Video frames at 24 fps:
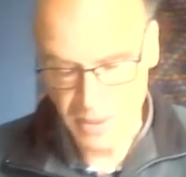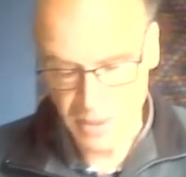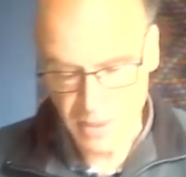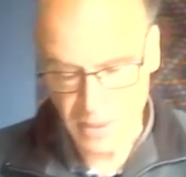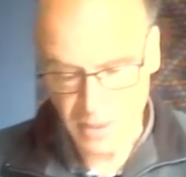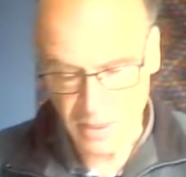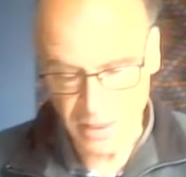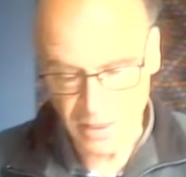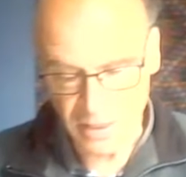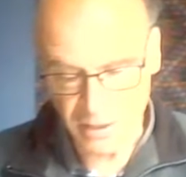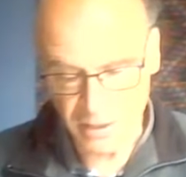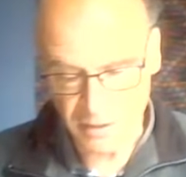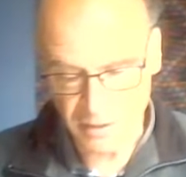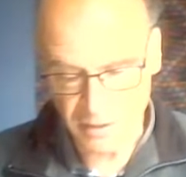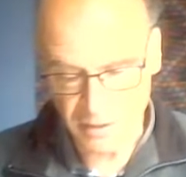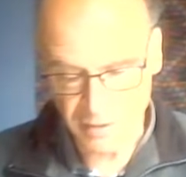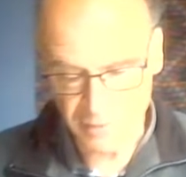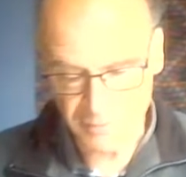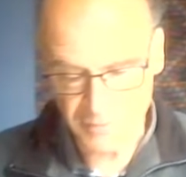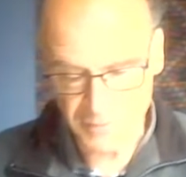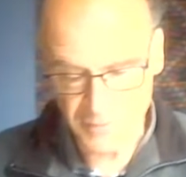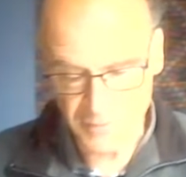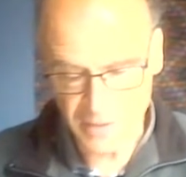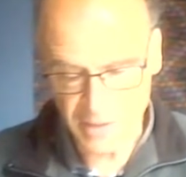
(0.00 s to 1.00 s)

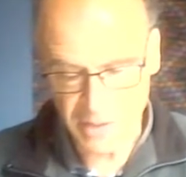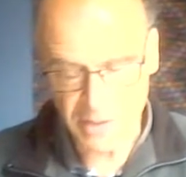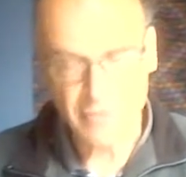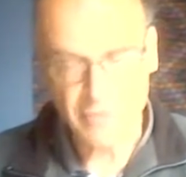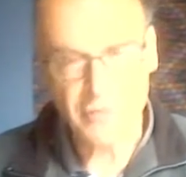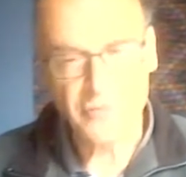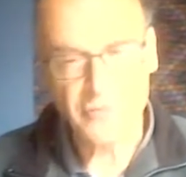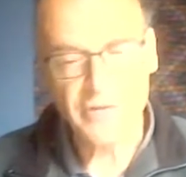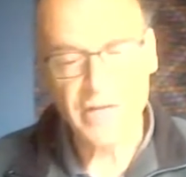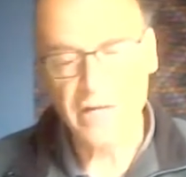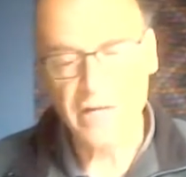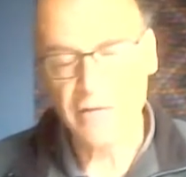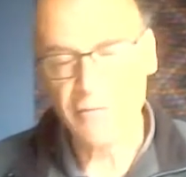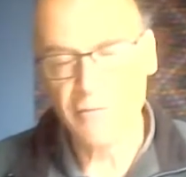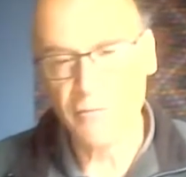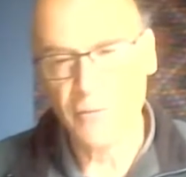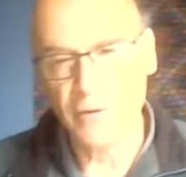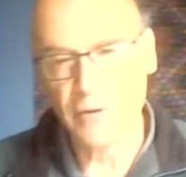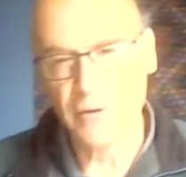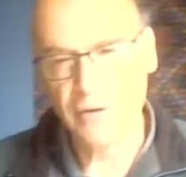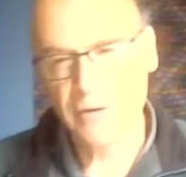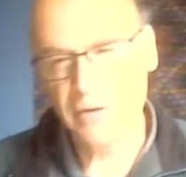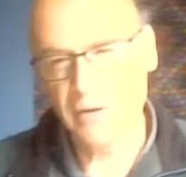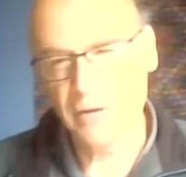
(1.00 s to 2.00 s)
and the Daily
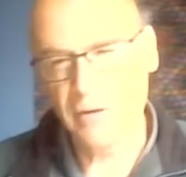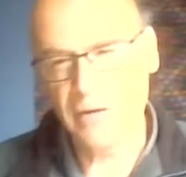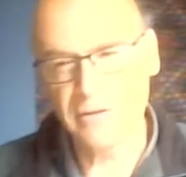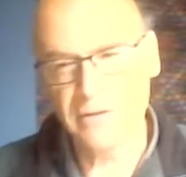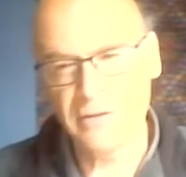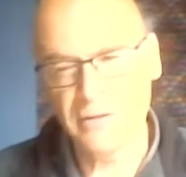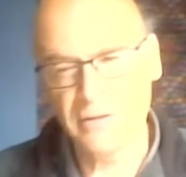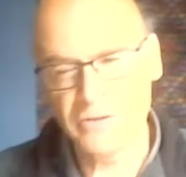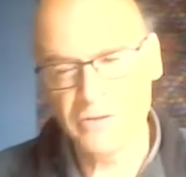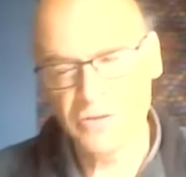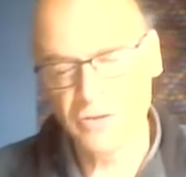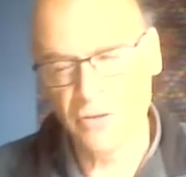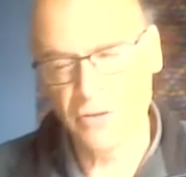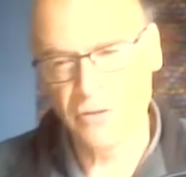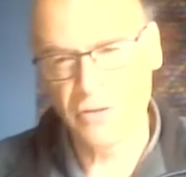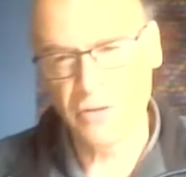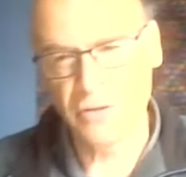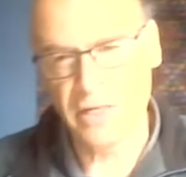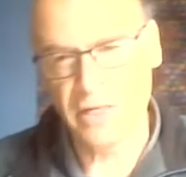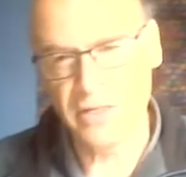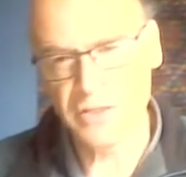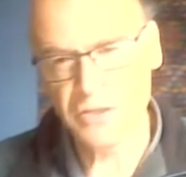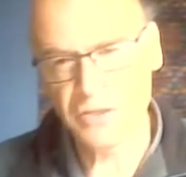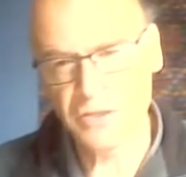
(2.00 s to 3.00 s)
Worker had a
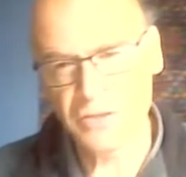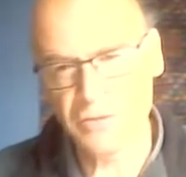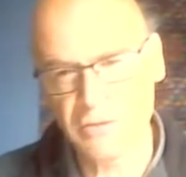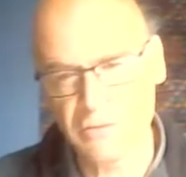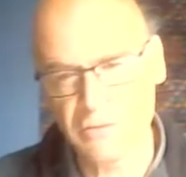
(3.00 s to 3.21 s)
circulation